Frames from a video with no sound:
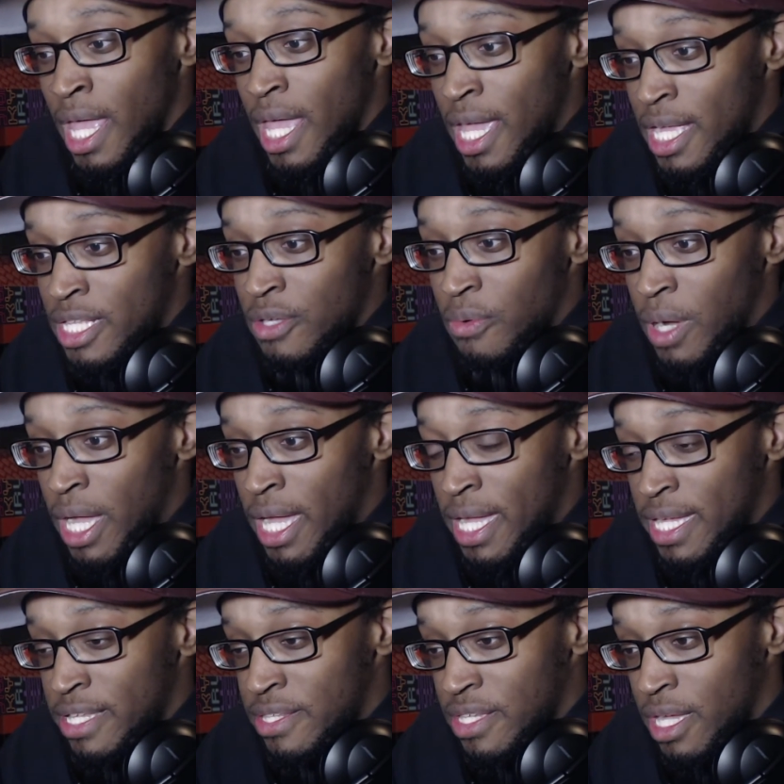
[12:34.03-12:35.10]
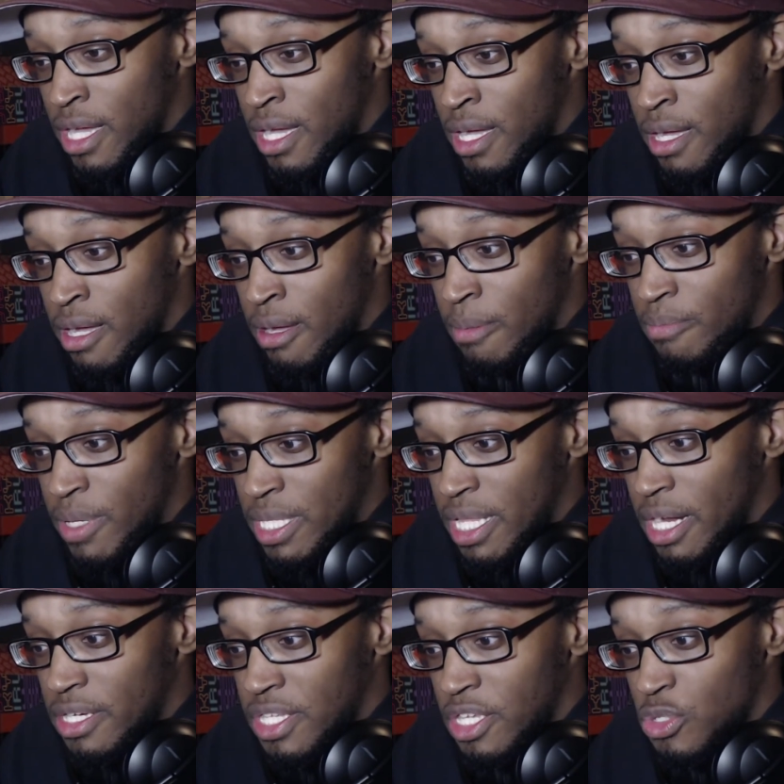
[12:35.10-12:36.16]
Anyways, but
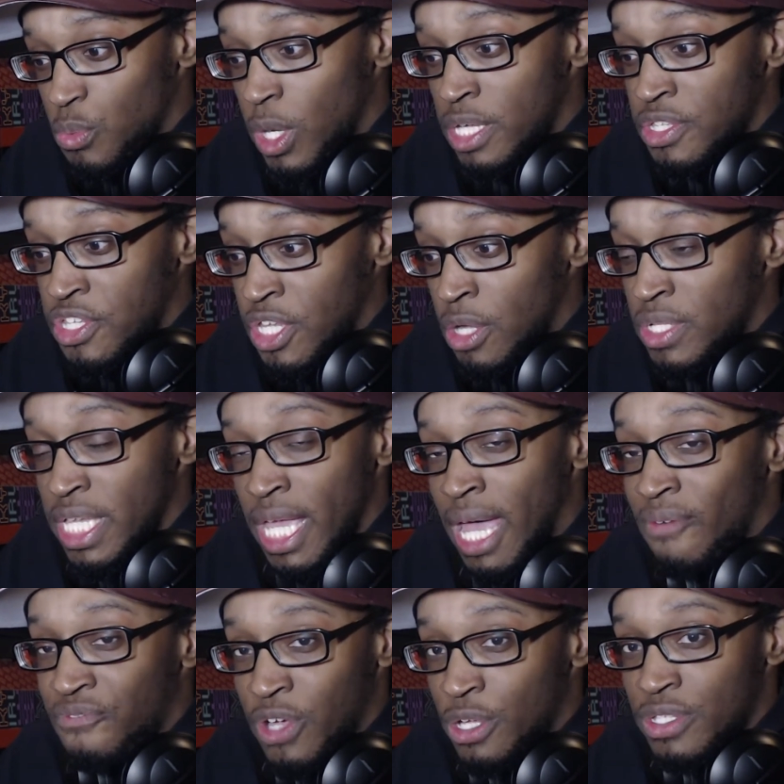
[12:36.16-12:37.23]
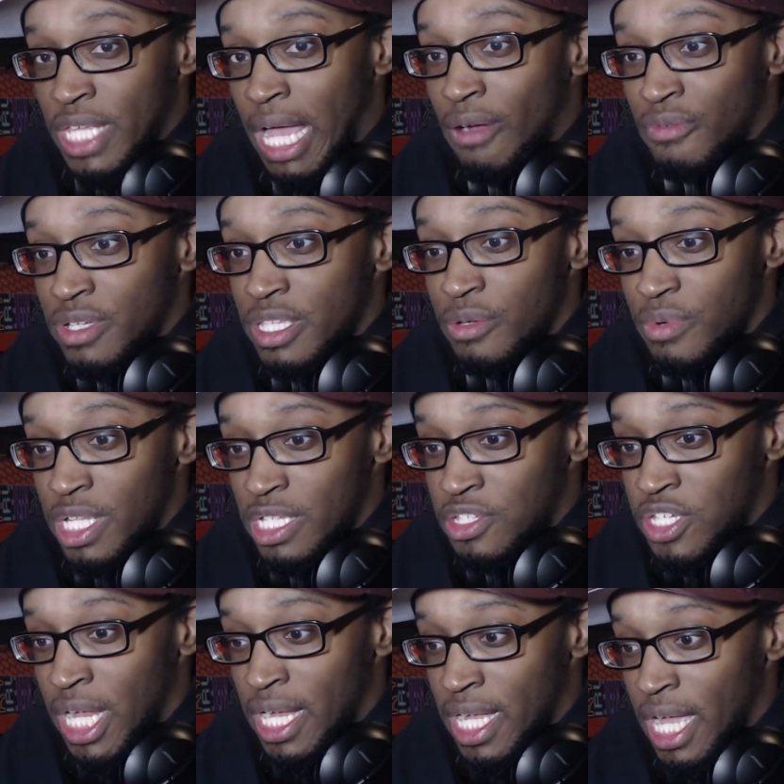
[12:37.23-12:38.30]
there's these one Sony headphones I really want to
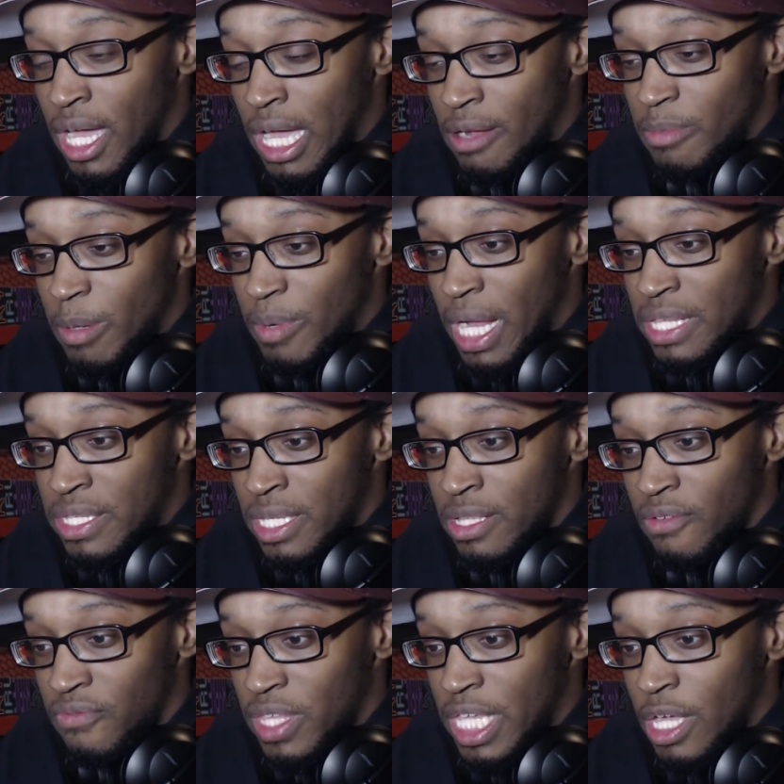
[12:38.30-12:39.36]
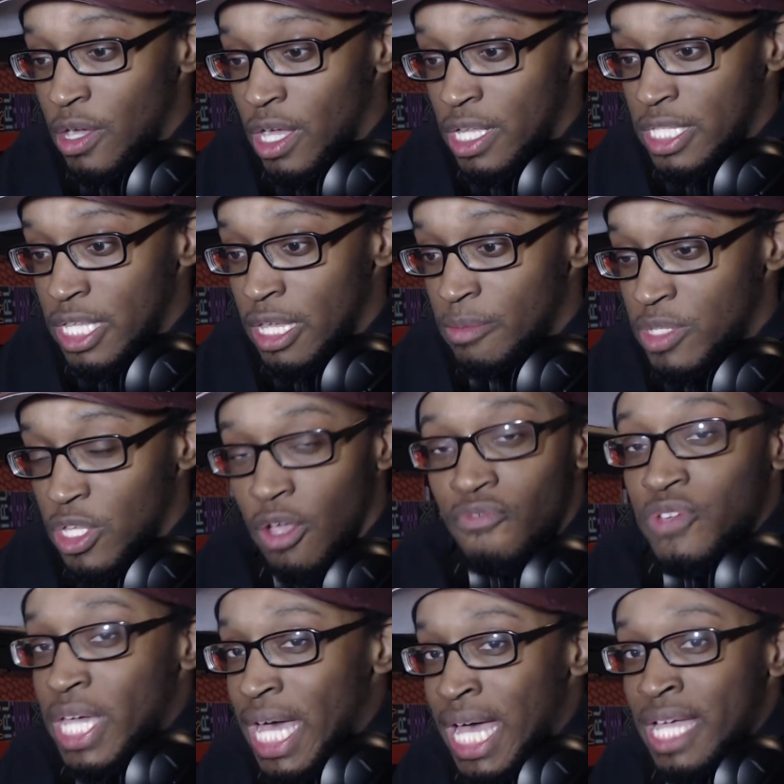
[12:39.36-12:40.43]
check out. I remember I seen a video on them. So
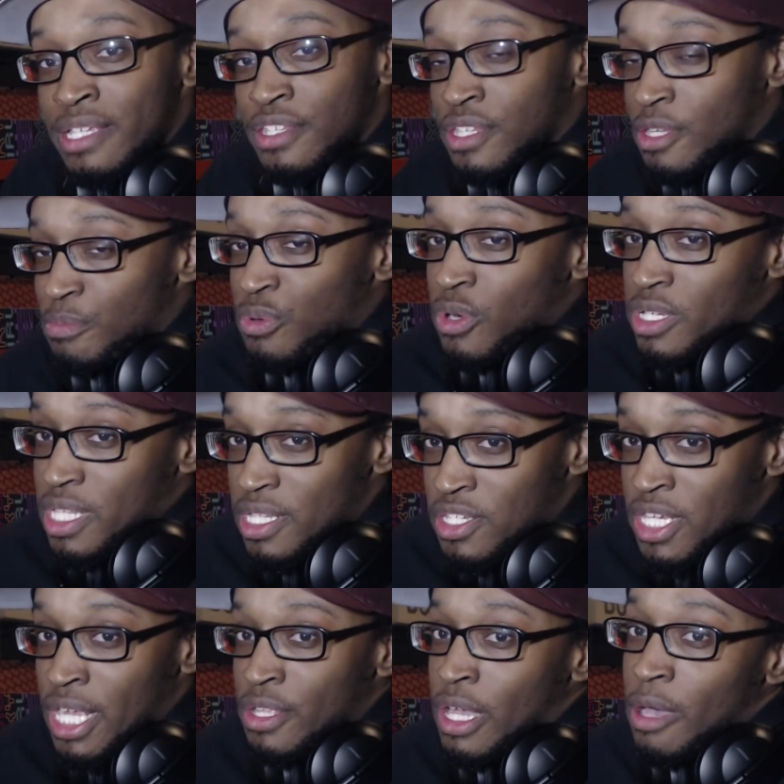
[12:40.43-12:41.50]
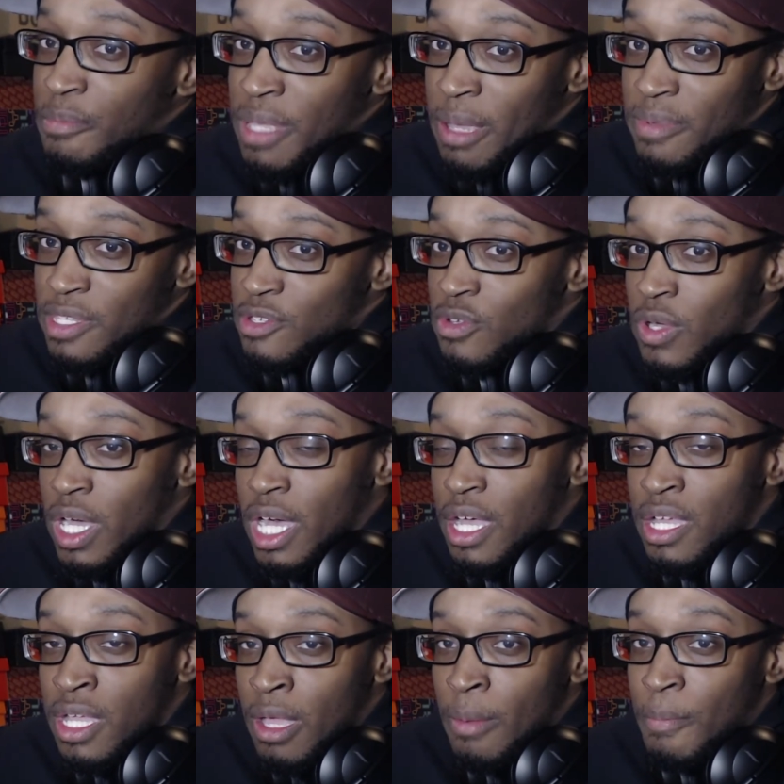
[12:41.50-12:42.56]
if guys support the channel, I'll be able
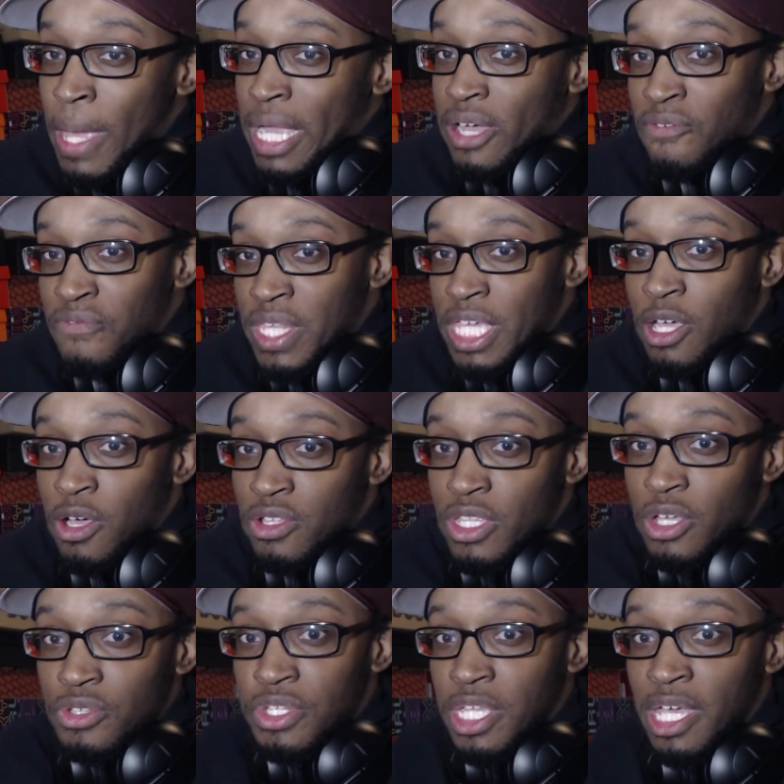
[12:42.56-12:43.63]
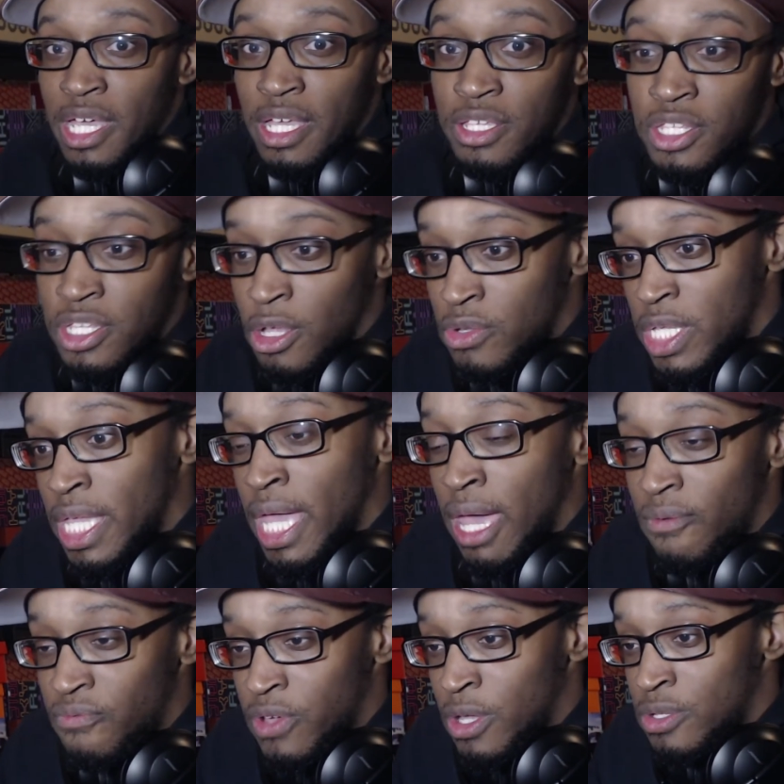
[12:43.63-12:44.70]
to make a video on those Sony
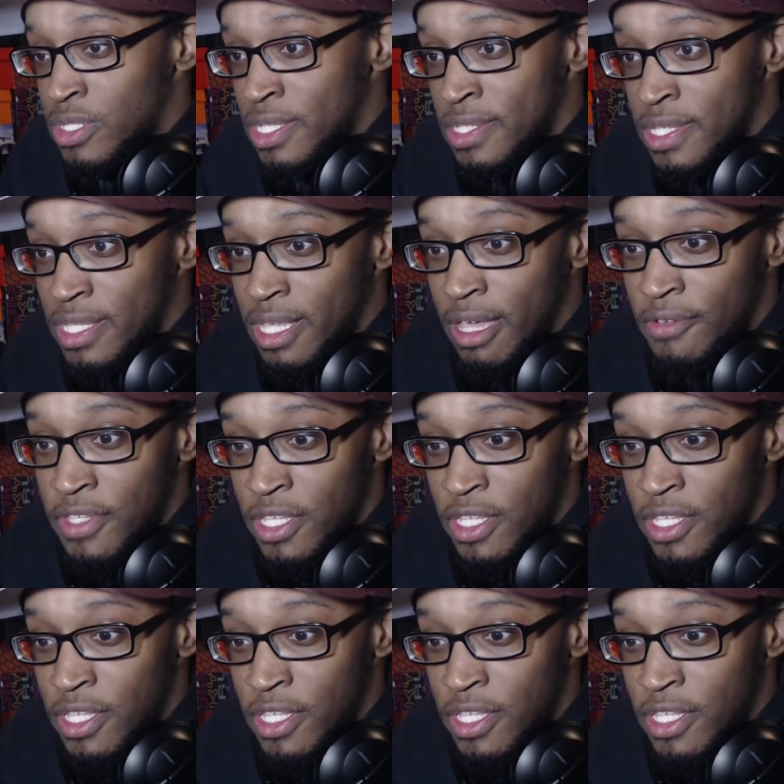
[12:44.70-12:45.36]
headphones and stuff.